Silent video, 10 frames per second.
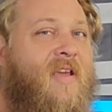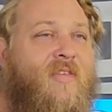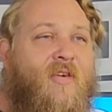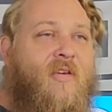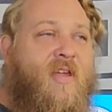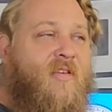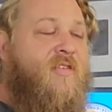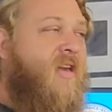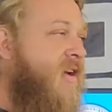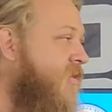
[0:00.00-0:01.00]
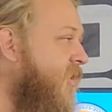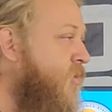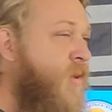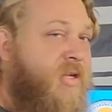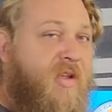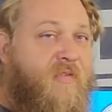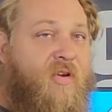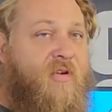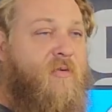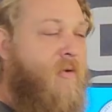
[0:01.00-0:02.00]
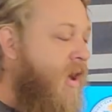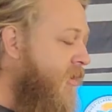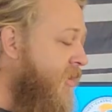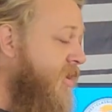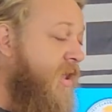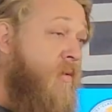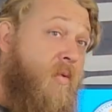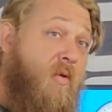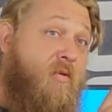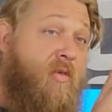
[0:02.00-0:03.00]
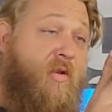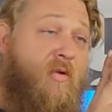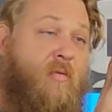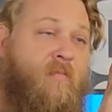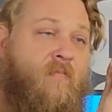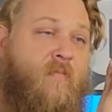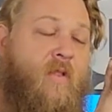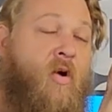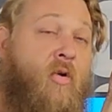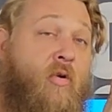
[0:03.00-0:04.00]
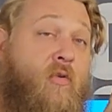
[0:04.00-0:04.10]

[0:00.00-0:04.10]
so it kind of sucks, especially if you're doing wiring and you got one of those little holder